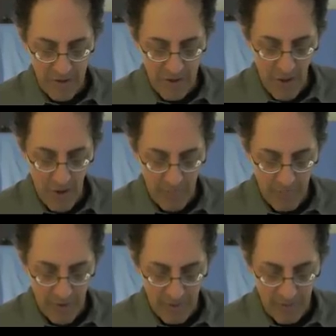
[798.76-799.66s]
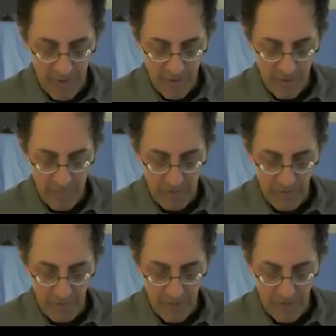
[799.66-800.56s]
shown, but it could be
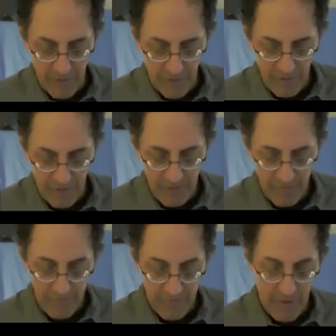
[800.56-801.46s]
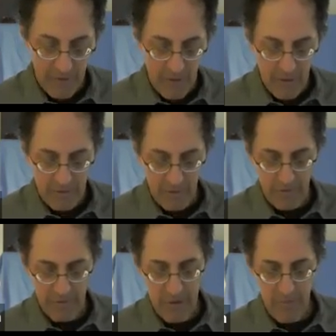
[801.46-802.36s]
something like this. So
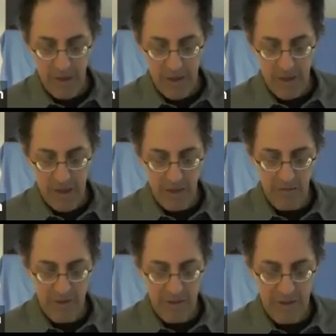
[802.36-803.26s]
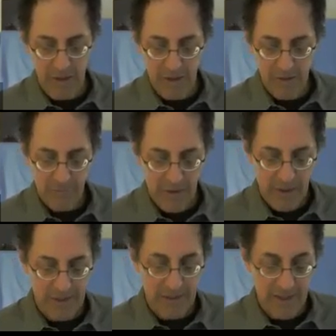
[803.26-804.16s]
it's some energy
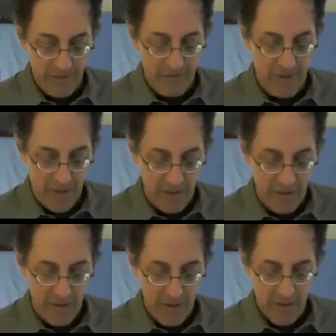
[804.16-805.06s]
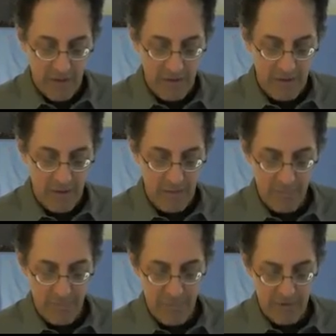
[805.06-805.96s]
less than the
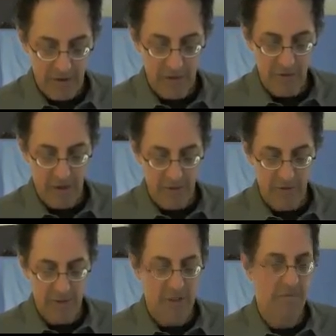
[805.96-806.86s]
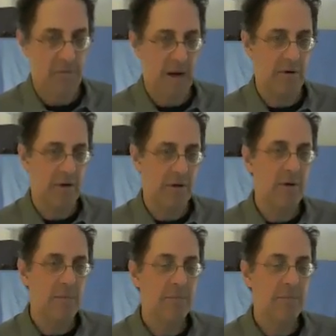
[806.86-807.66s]
potential energy of the barrier.